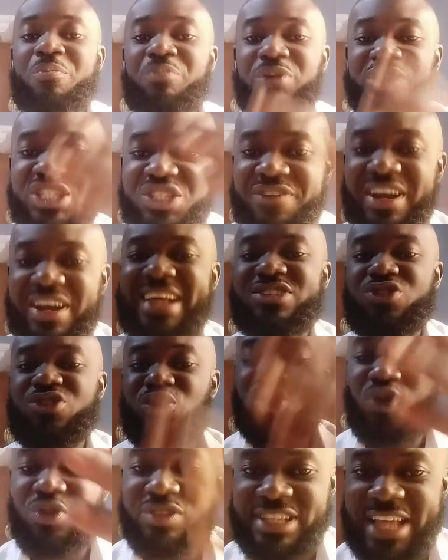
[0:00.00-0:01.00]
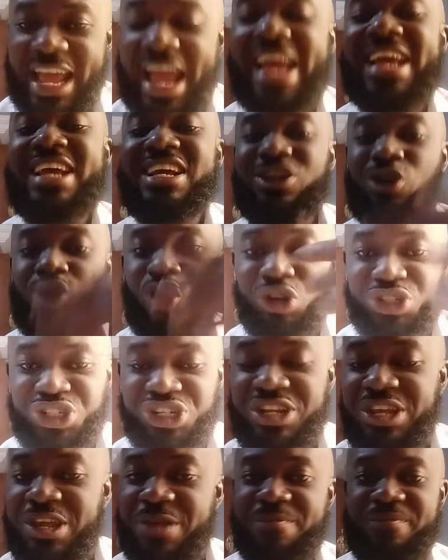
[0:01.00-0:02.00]
but his father is also there
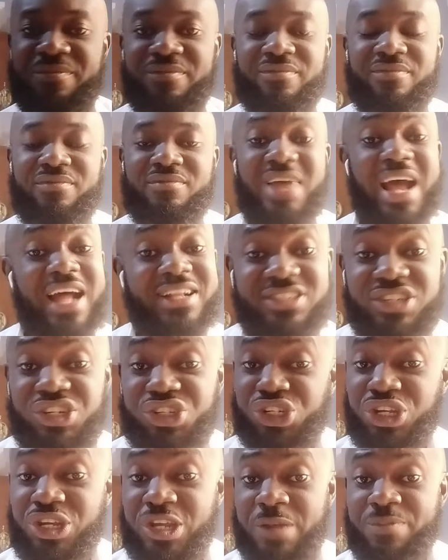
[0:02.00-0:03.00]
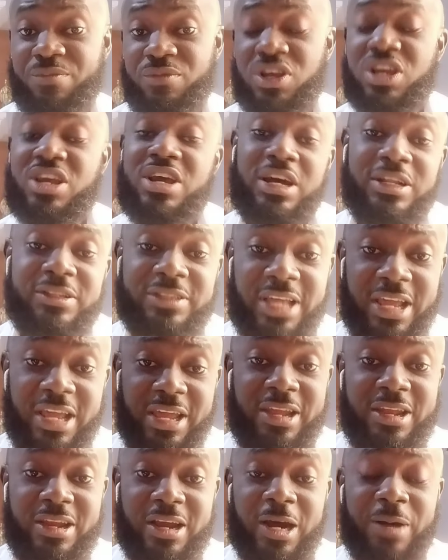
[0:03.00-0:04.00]
coaching him and teaching him.
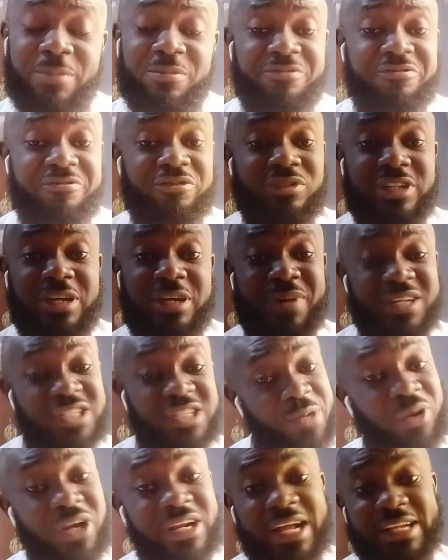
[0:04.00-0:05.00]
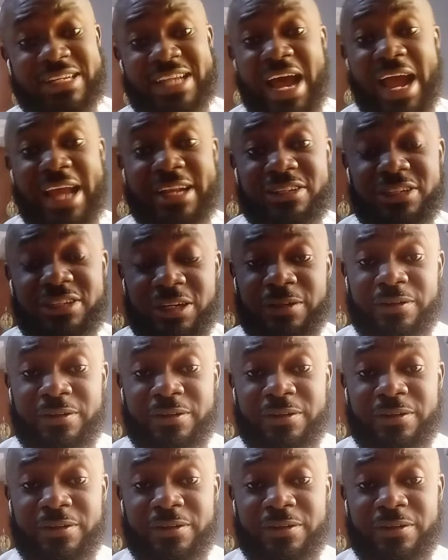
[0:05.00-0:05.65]
The basketballer that died,